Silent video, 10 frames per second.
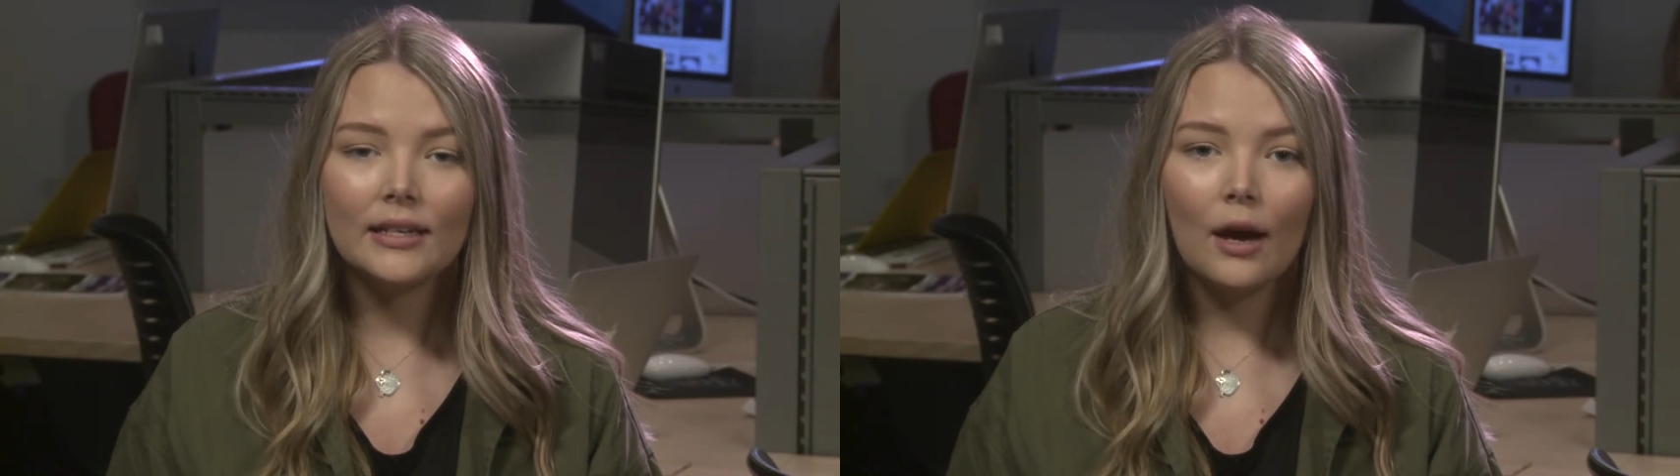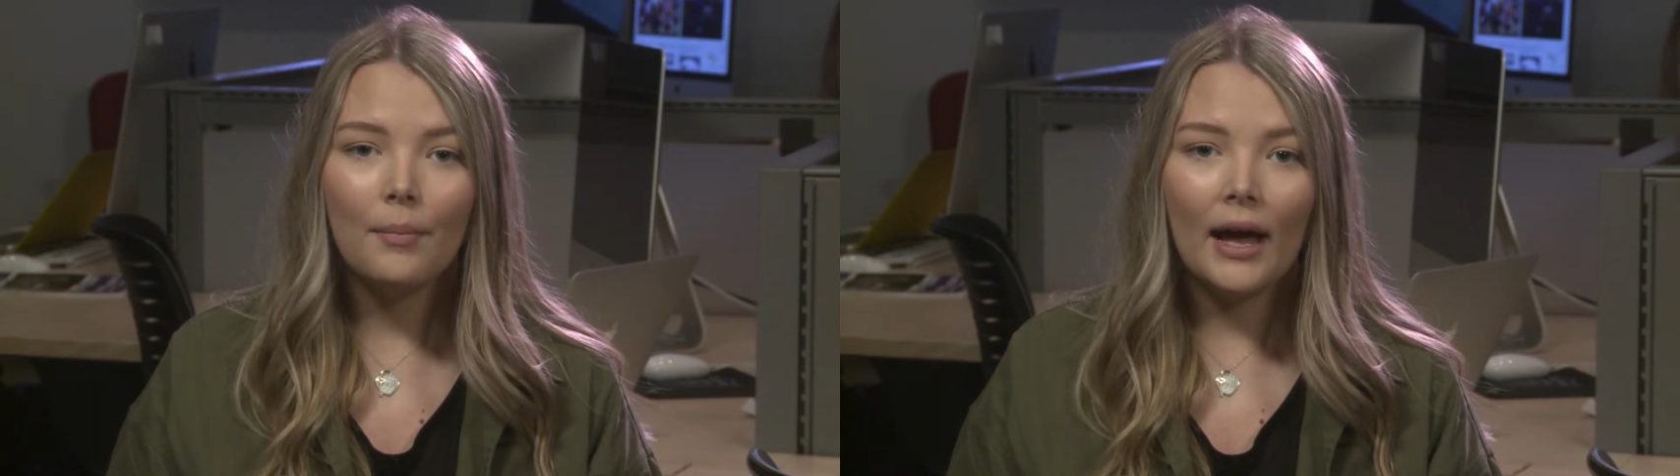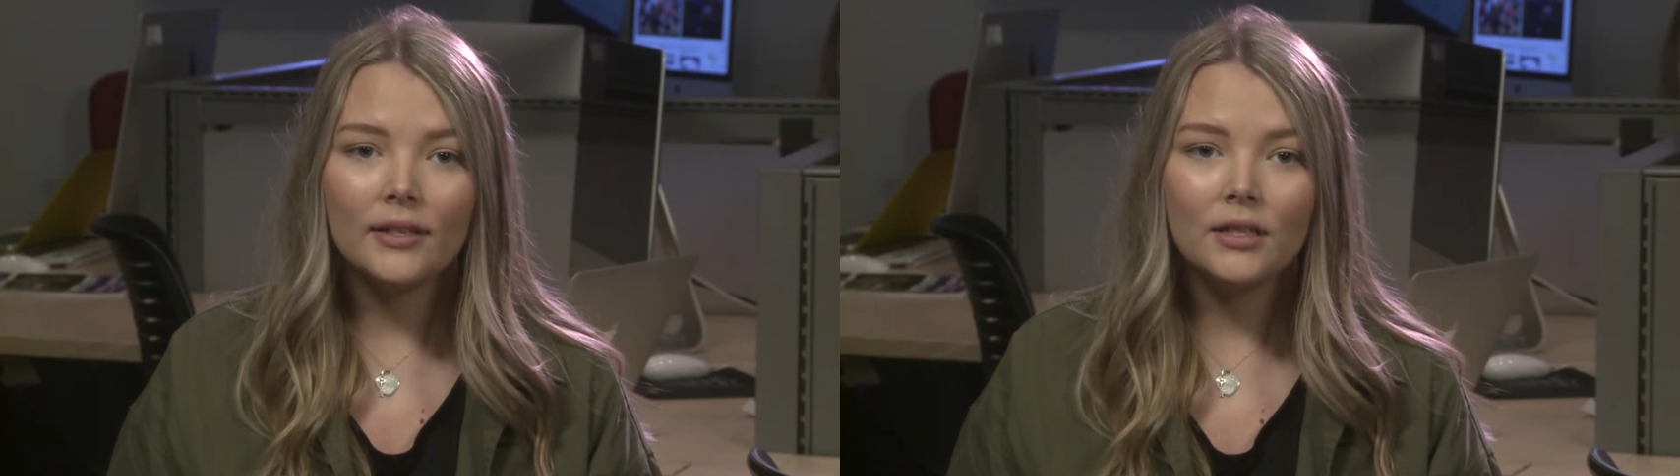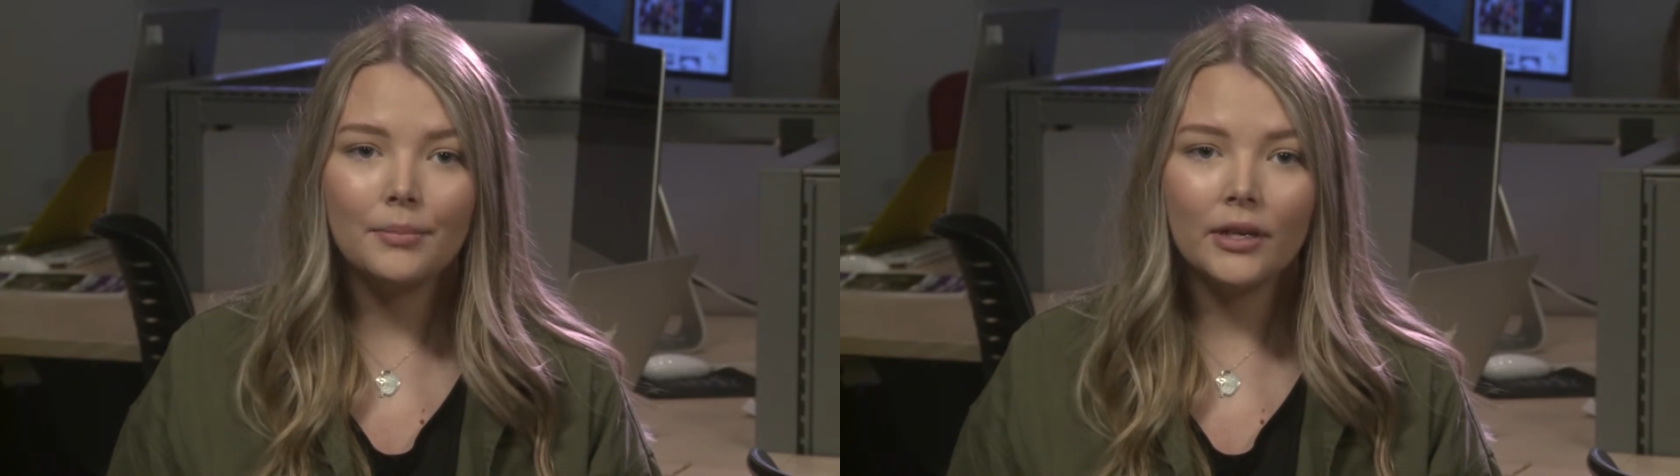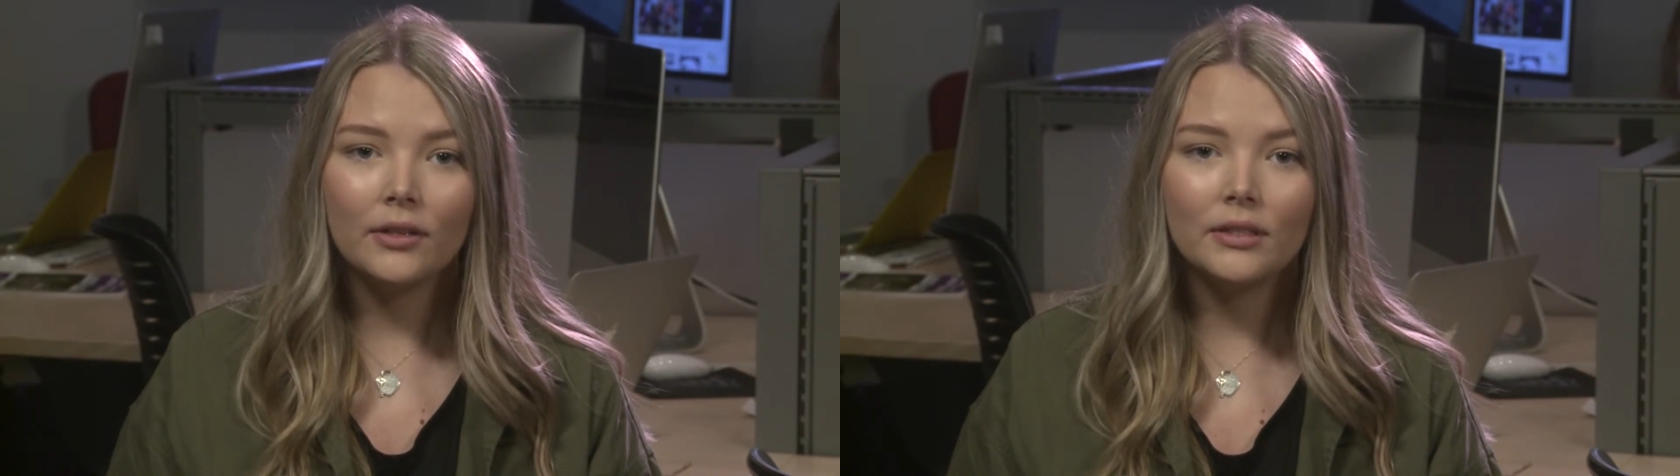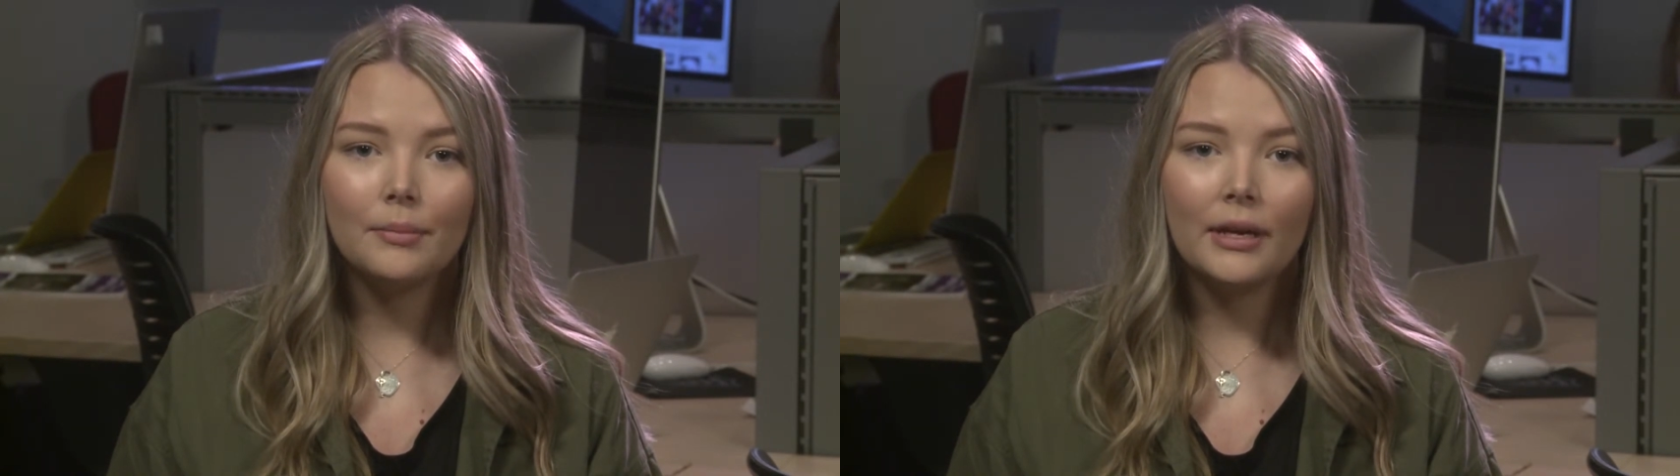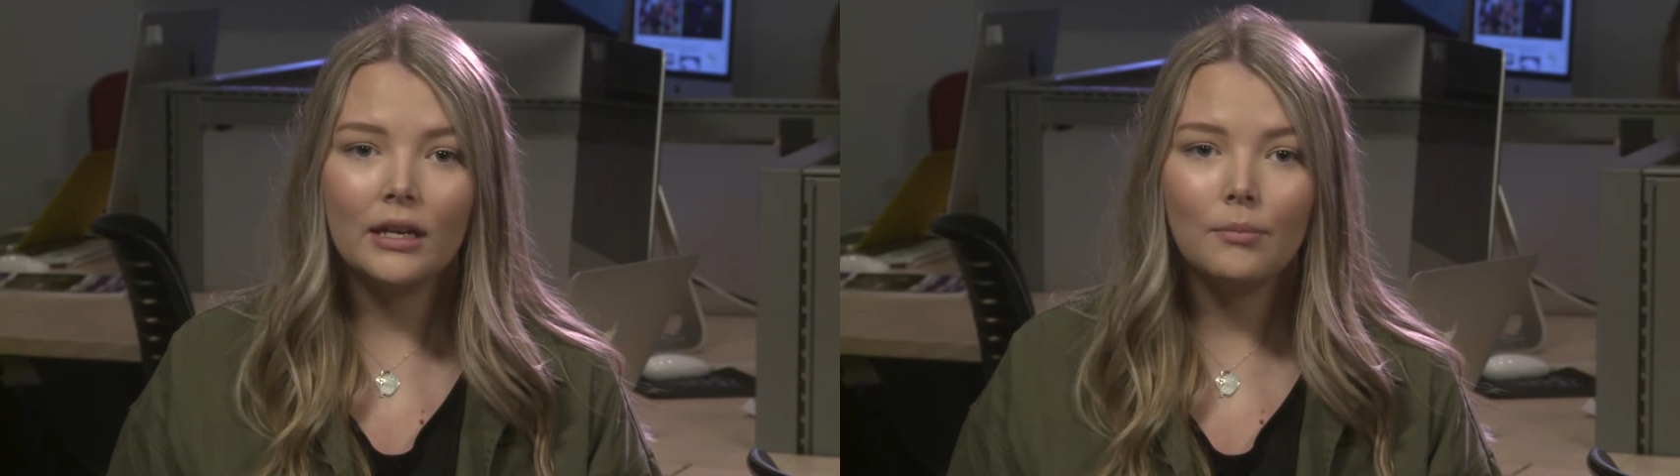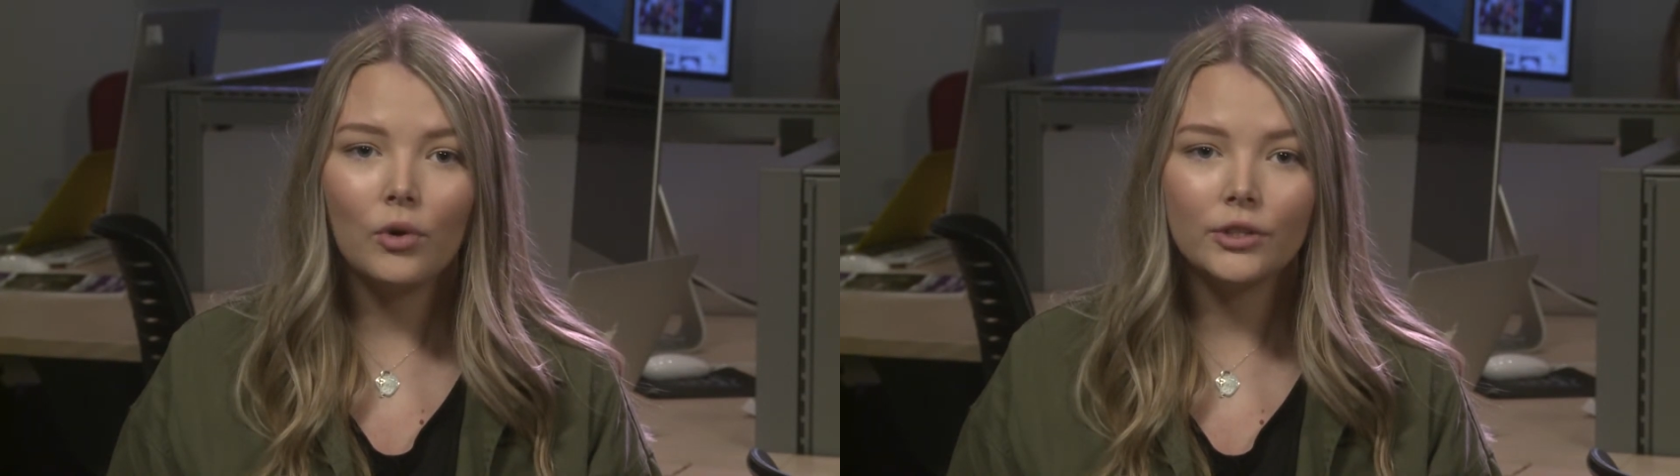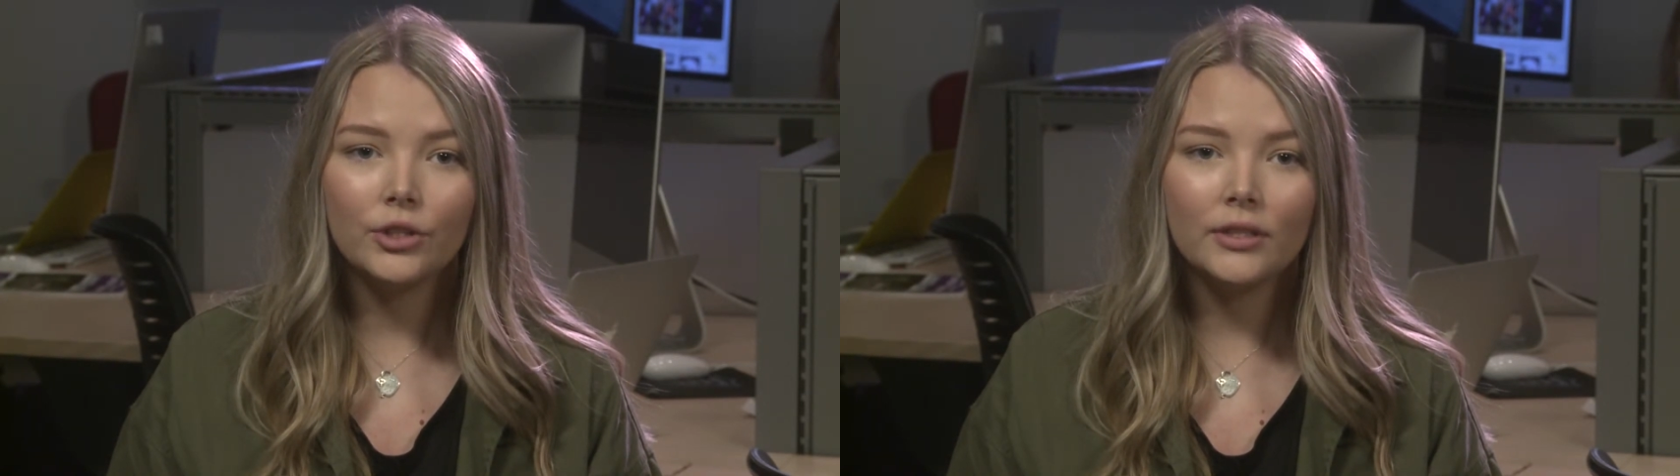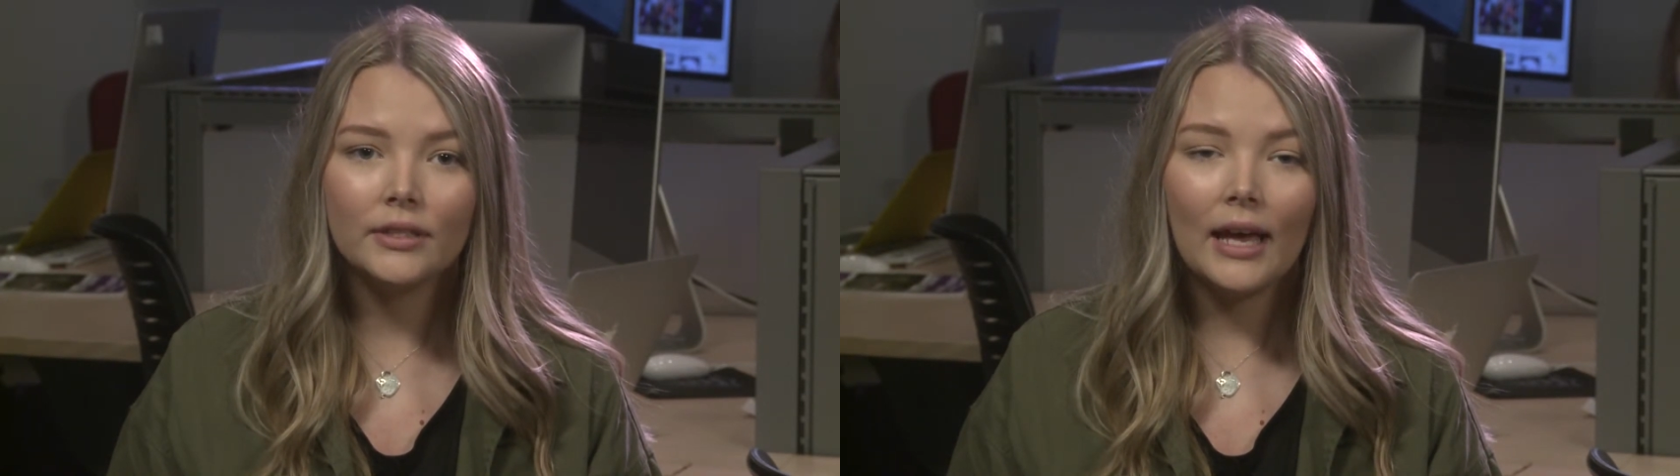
now passed a bill to ban abortions